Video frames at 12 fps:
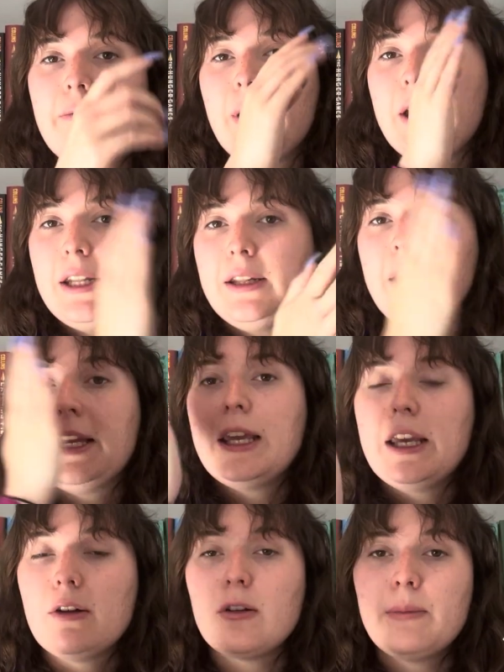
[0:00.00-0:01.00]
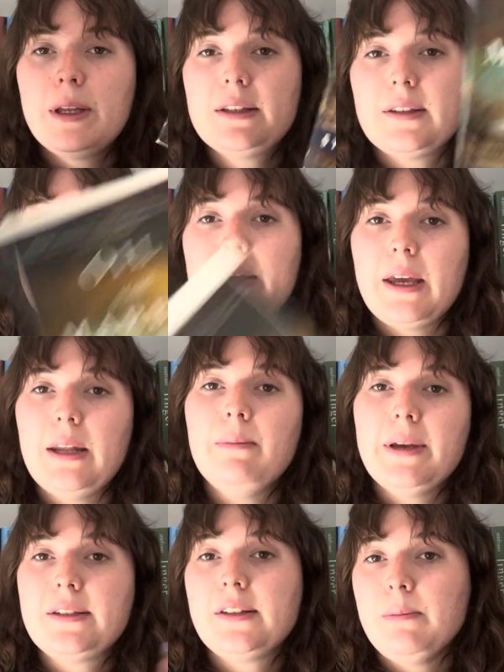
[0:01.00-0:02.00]
but in like increments, like in
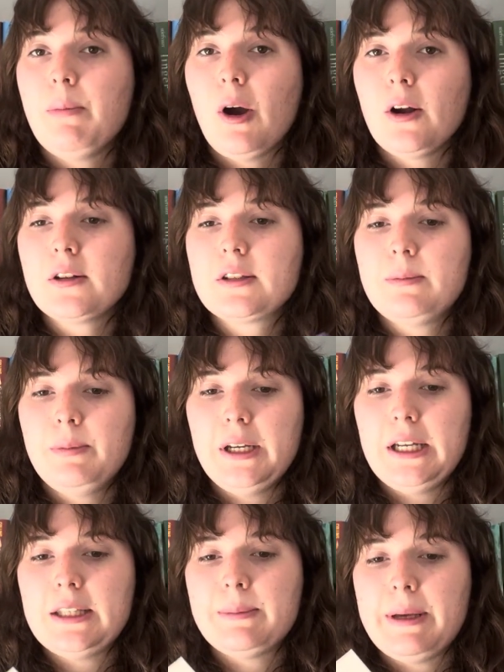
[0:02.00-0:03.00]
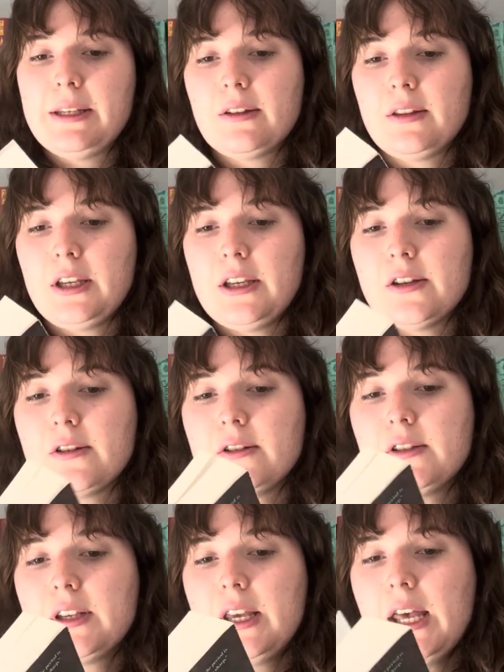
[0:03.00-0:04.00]
basically parts, but it's based on the
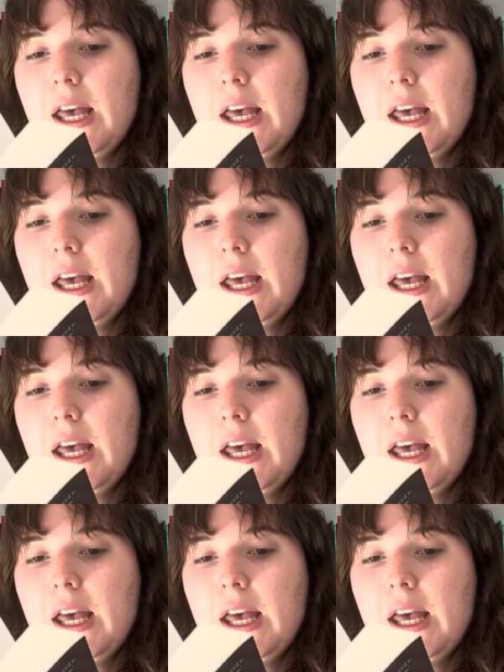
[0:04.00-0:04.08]
years.